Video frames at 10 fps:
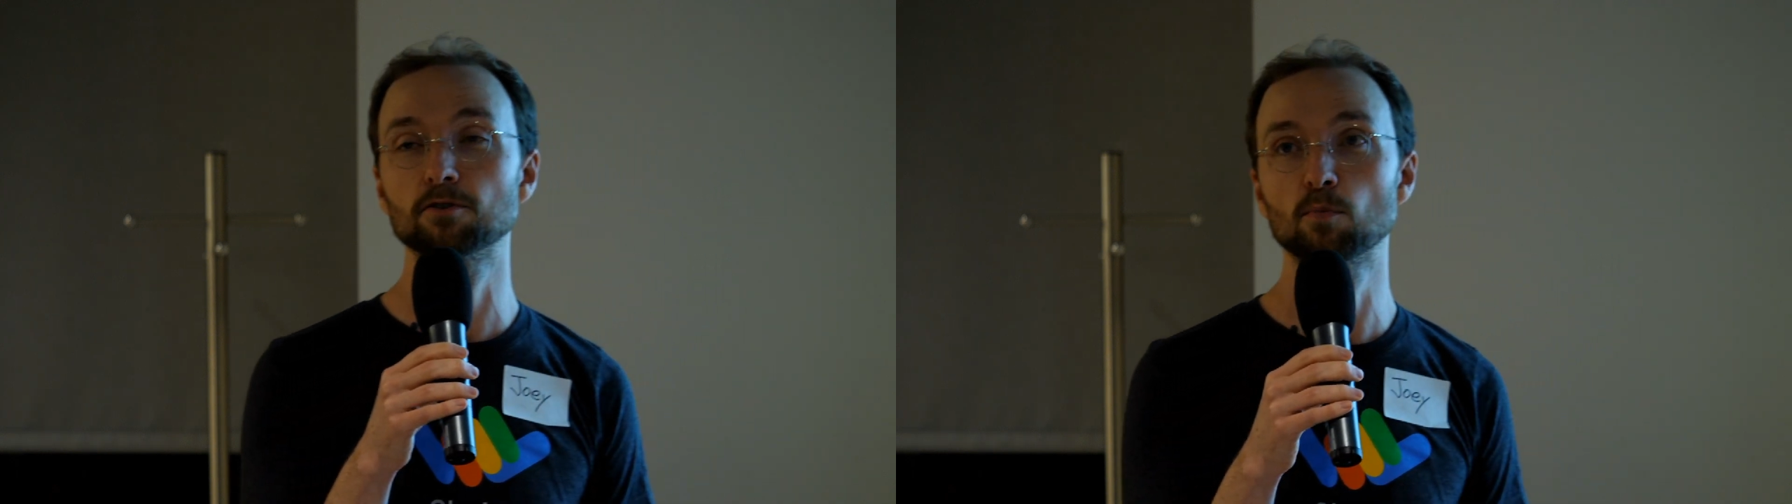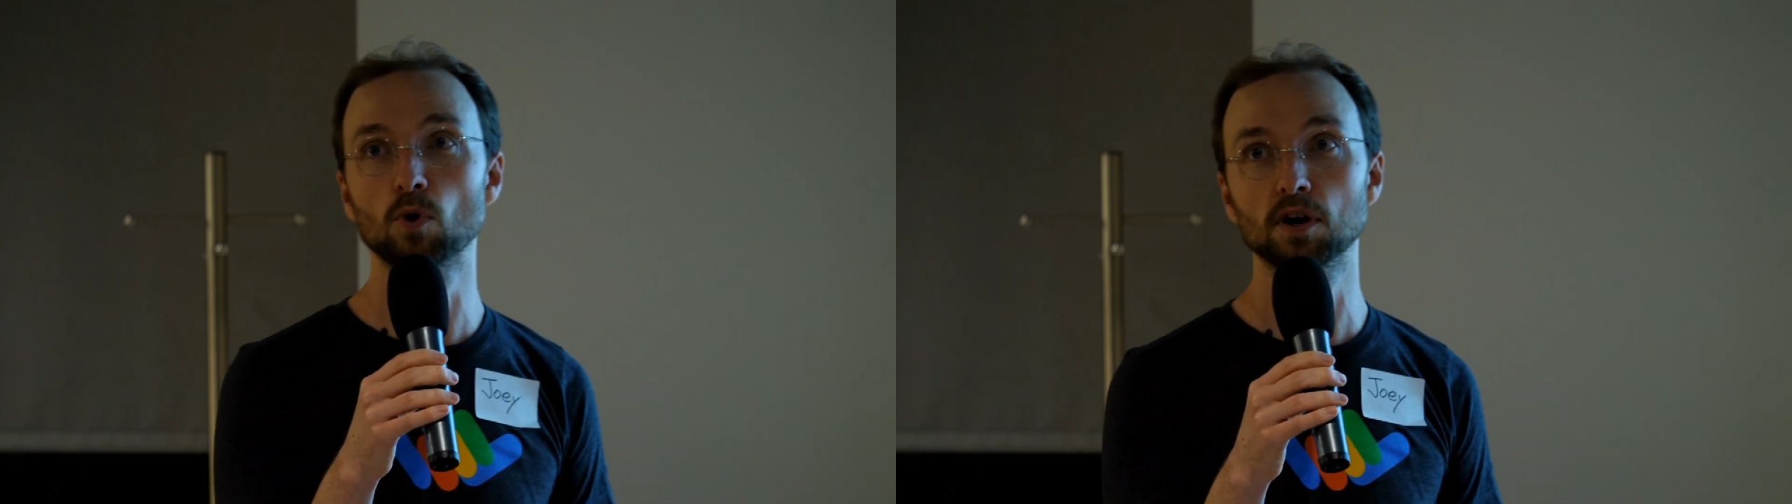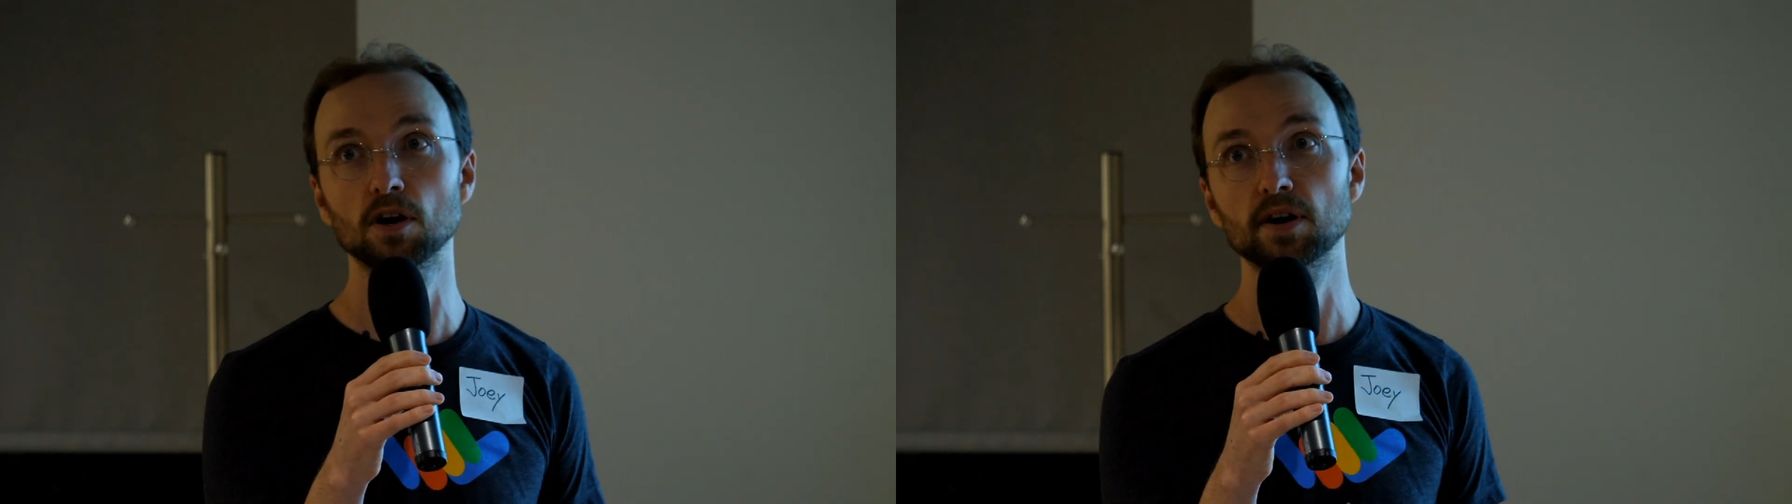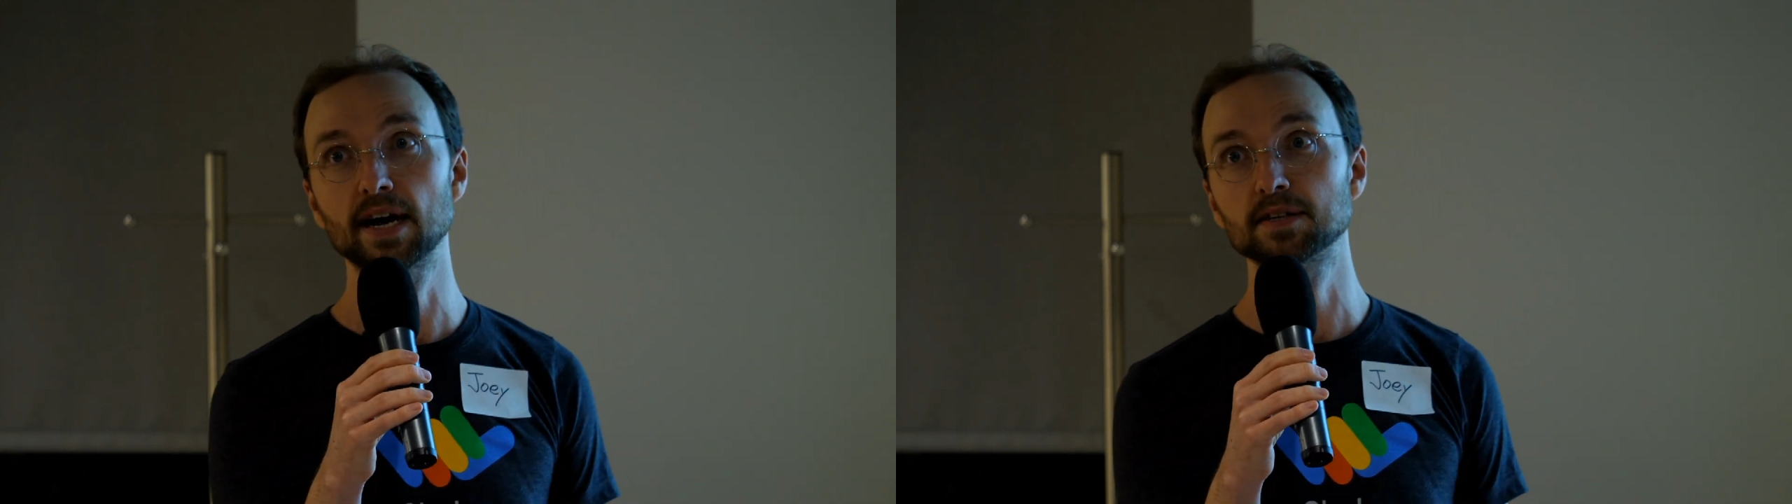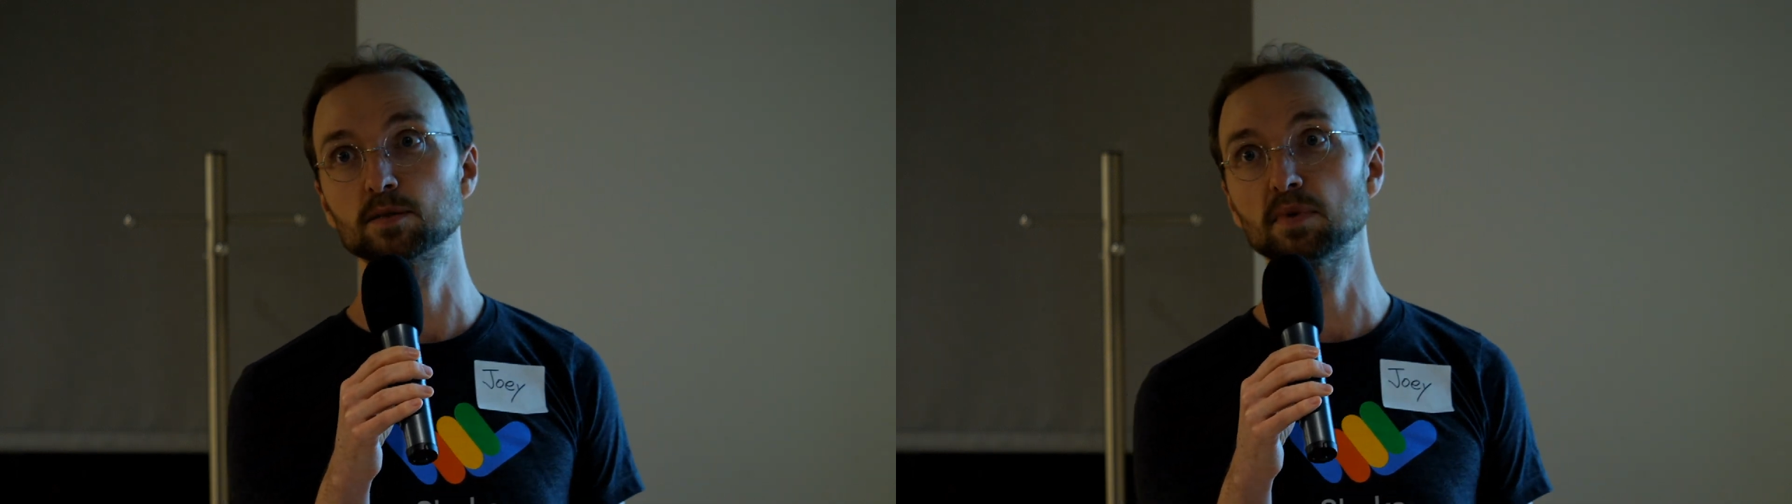more
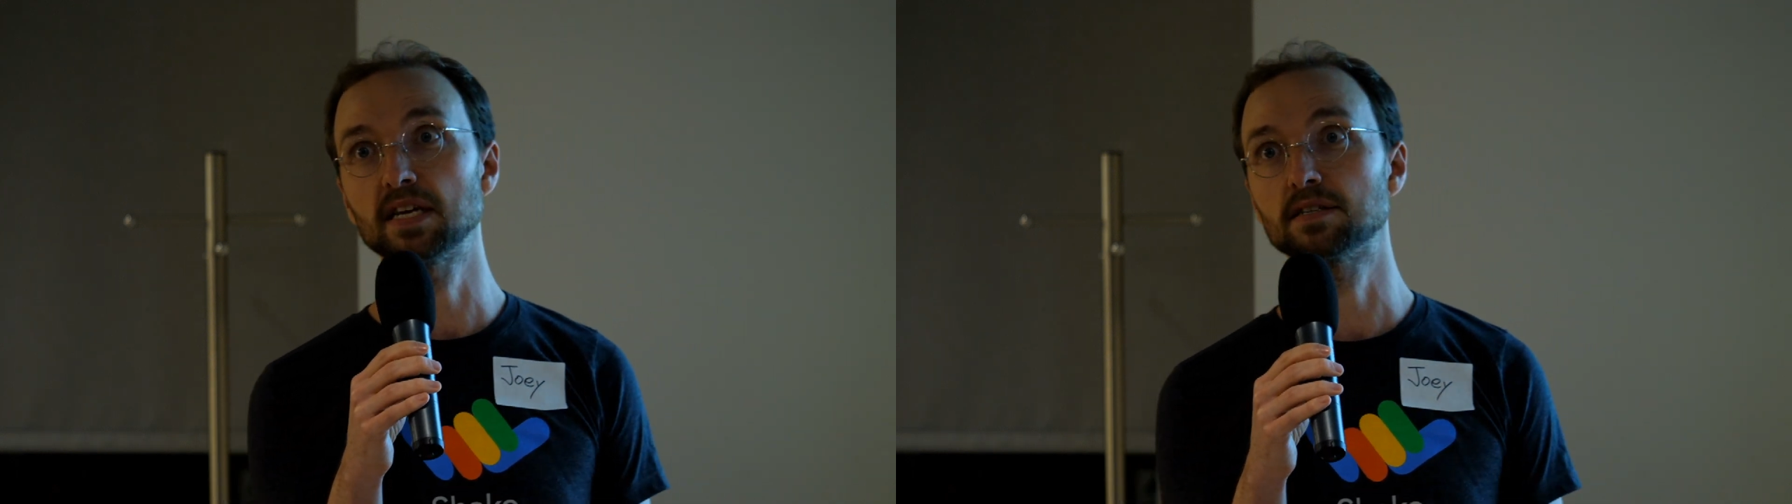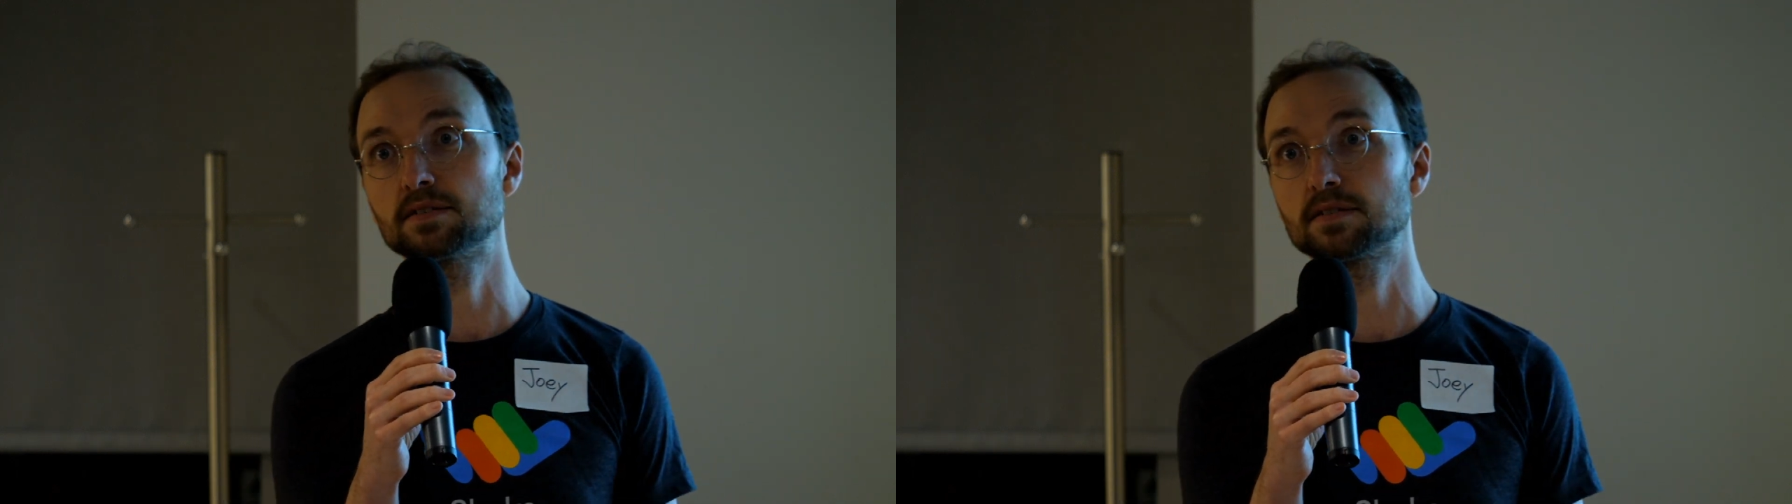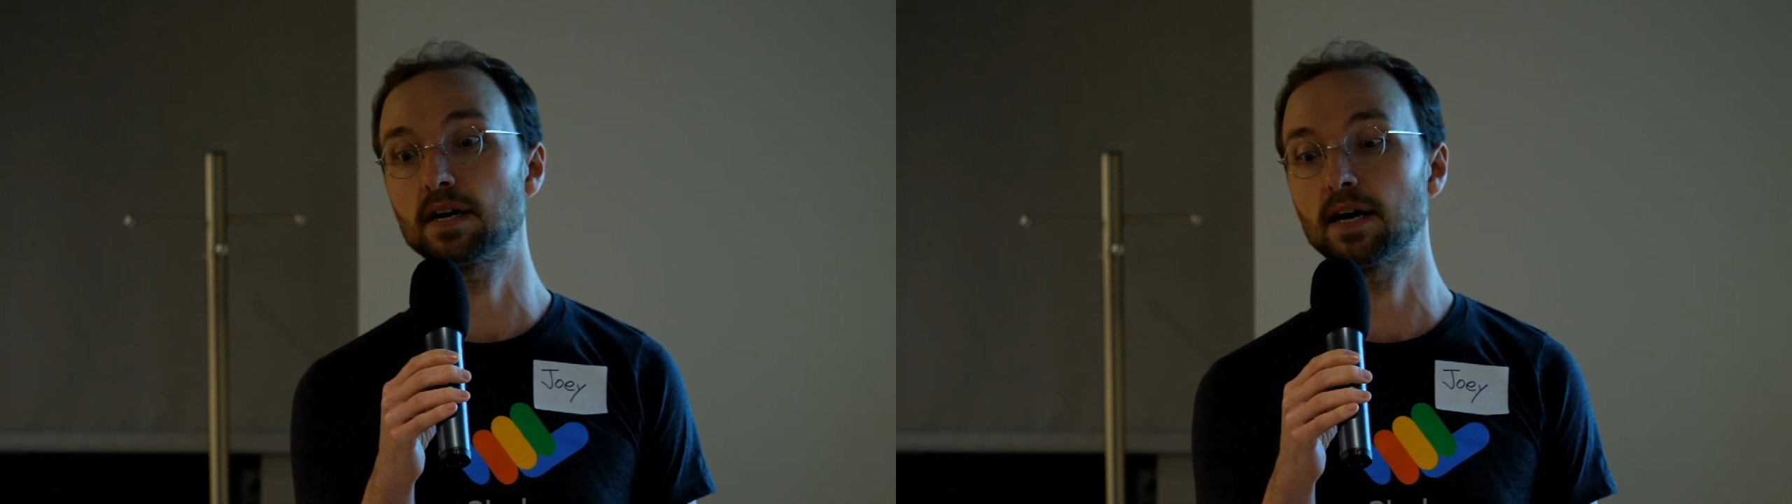codecs means